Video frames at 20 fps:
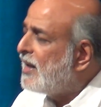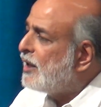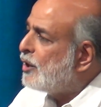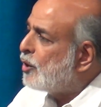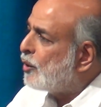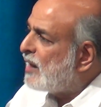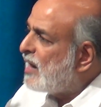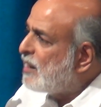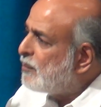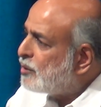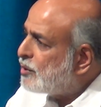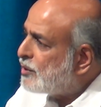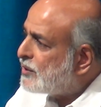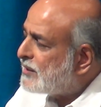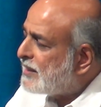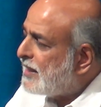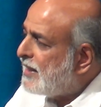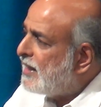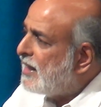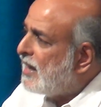you're able to
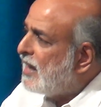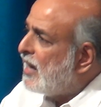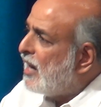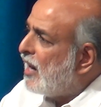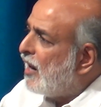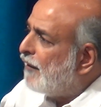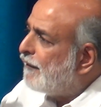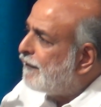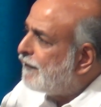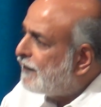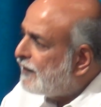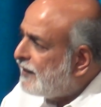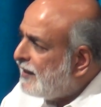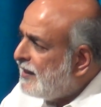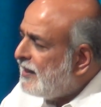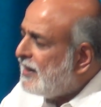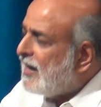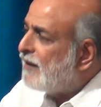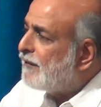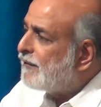say a
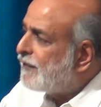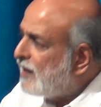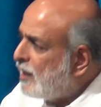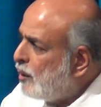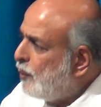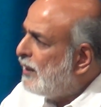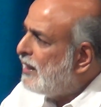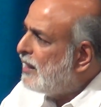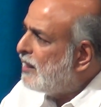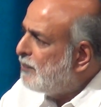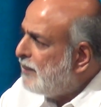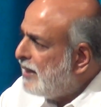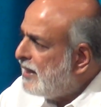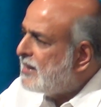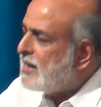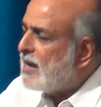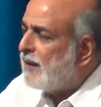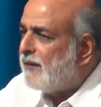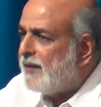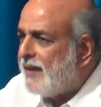free and freewheeling
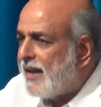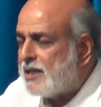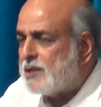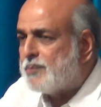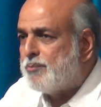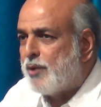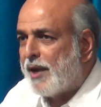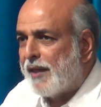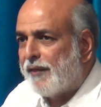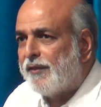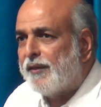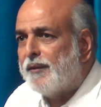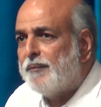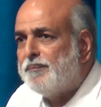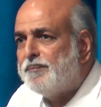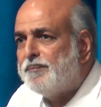media in the next breath.